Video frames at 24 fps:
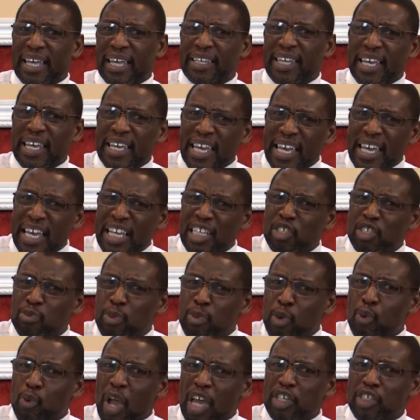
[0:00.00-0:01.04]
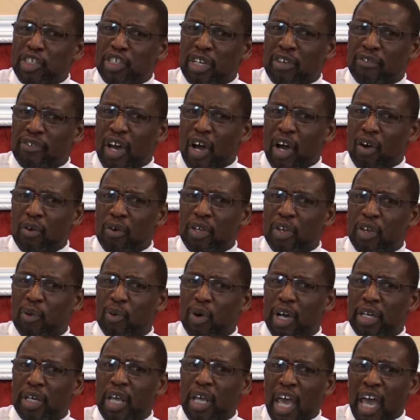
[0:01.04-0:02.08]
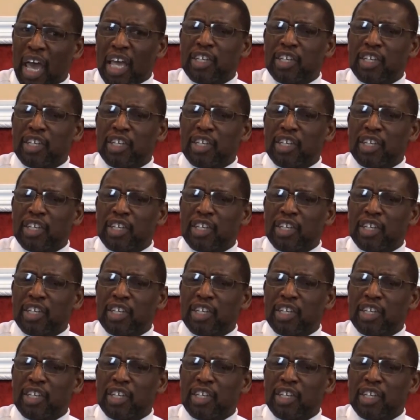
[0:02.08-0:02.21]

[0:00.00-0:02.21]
The inspiration of the Holy One.